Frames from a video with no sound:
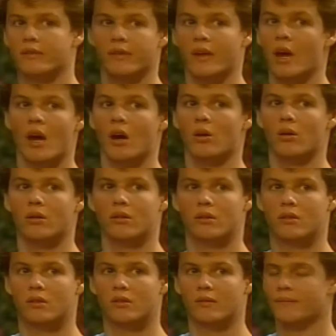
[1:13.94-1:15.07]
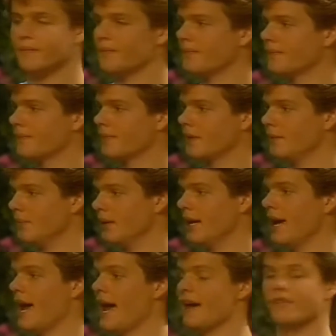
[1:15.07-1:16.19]
No, but I
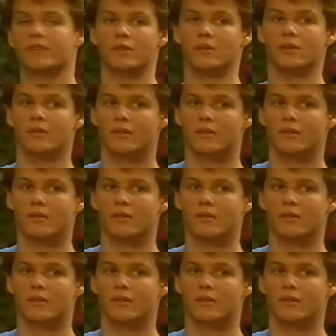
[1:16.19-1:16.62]
have to.